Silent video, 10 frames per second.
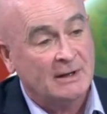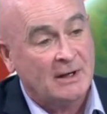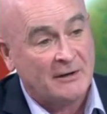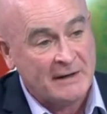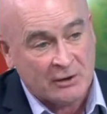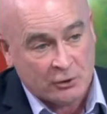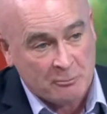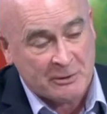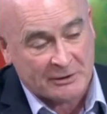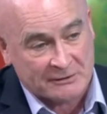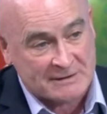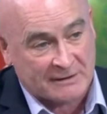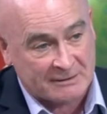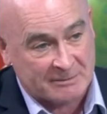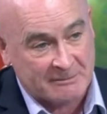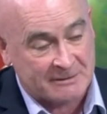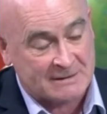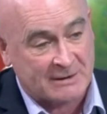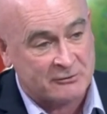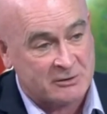I think he could be on the side of the people of
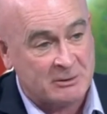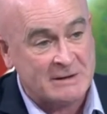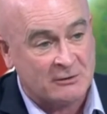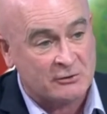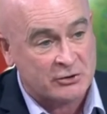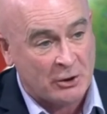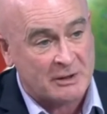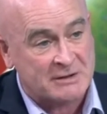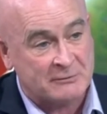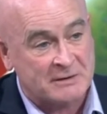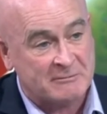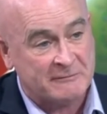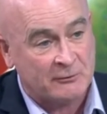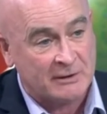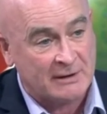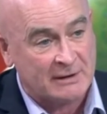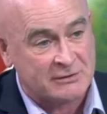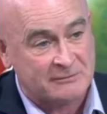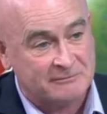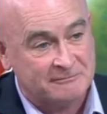this country, but he's got to show it to us before the
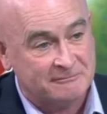election.